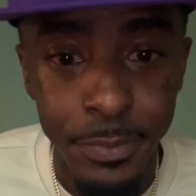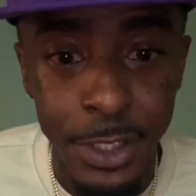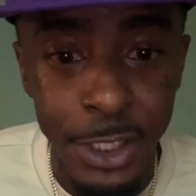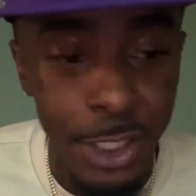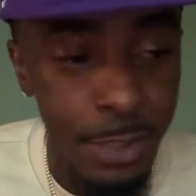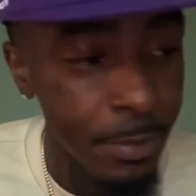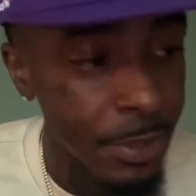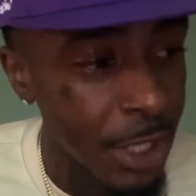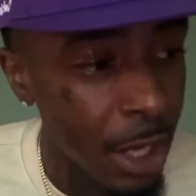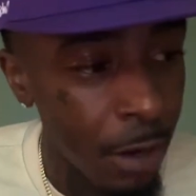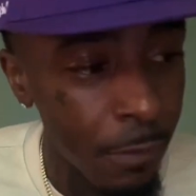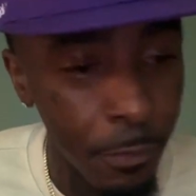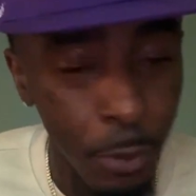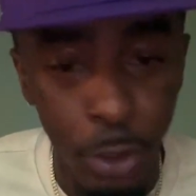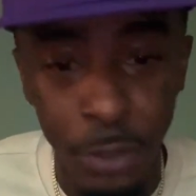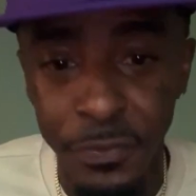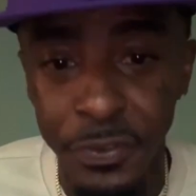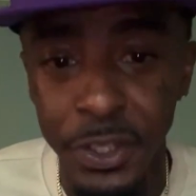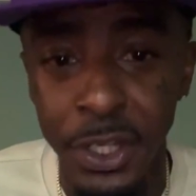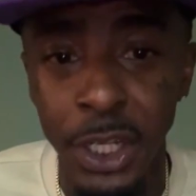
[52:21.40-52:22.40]
Some of y'all
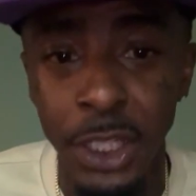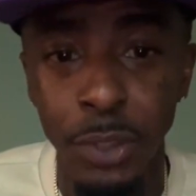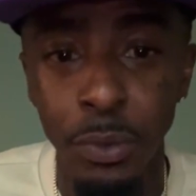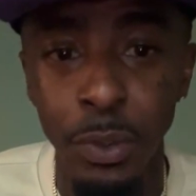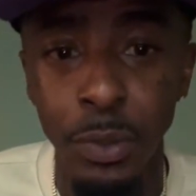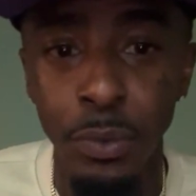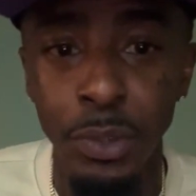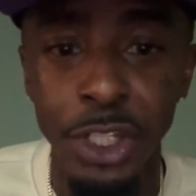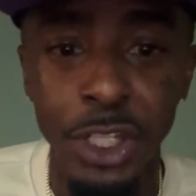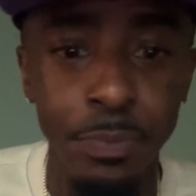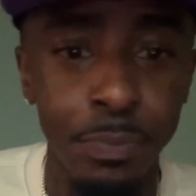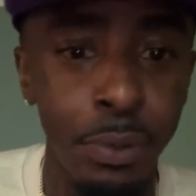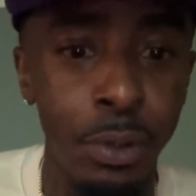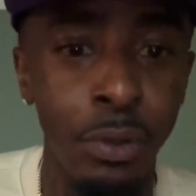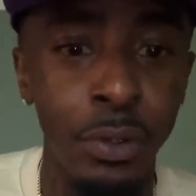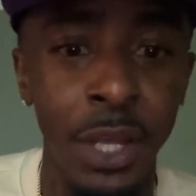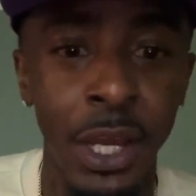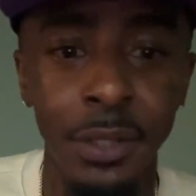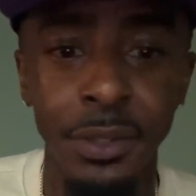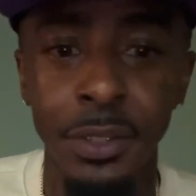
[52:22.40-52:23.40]
voted for Hillary when she
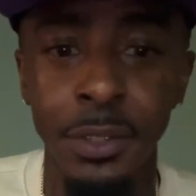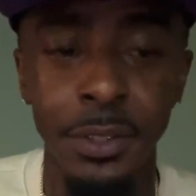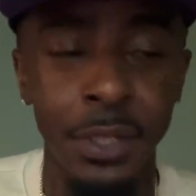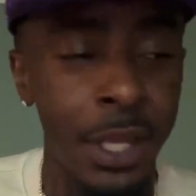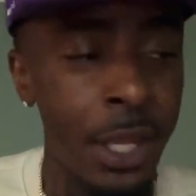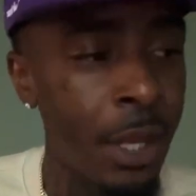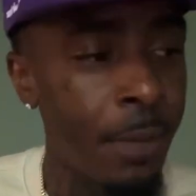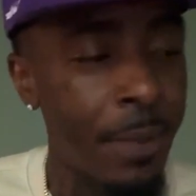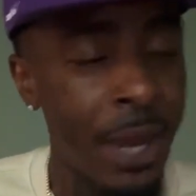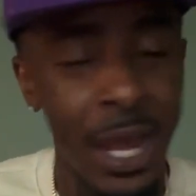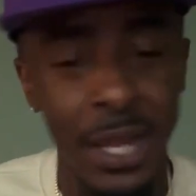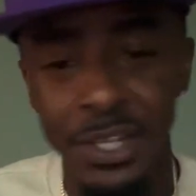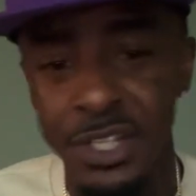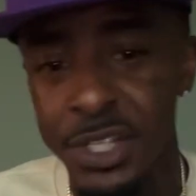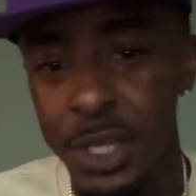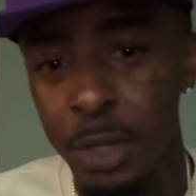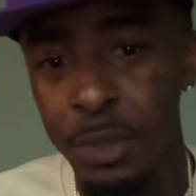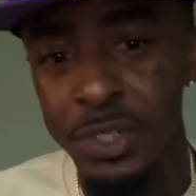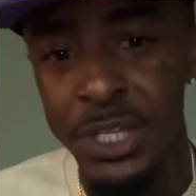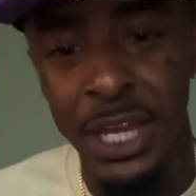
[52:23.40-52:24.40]
pulled out the damn hot
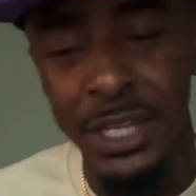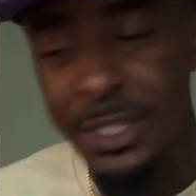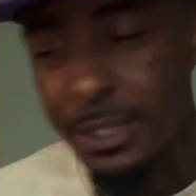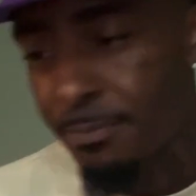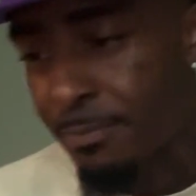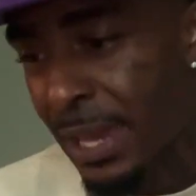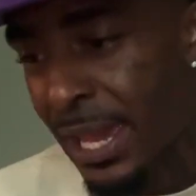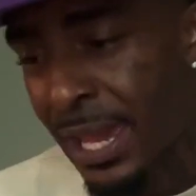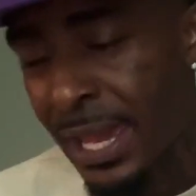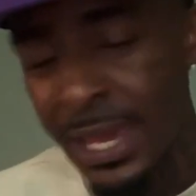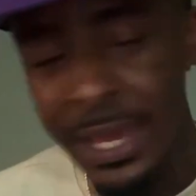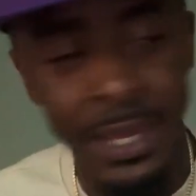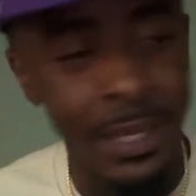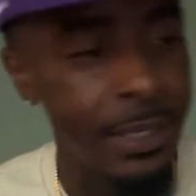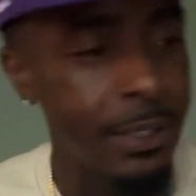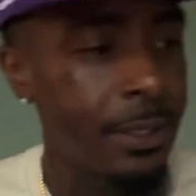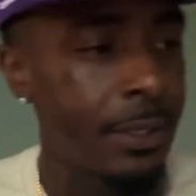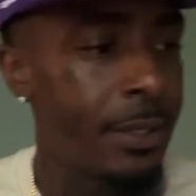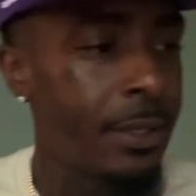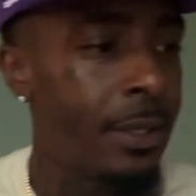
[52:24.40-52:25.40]
sauce out the
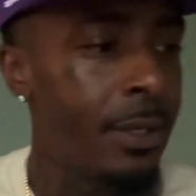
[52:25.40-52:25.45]
bag.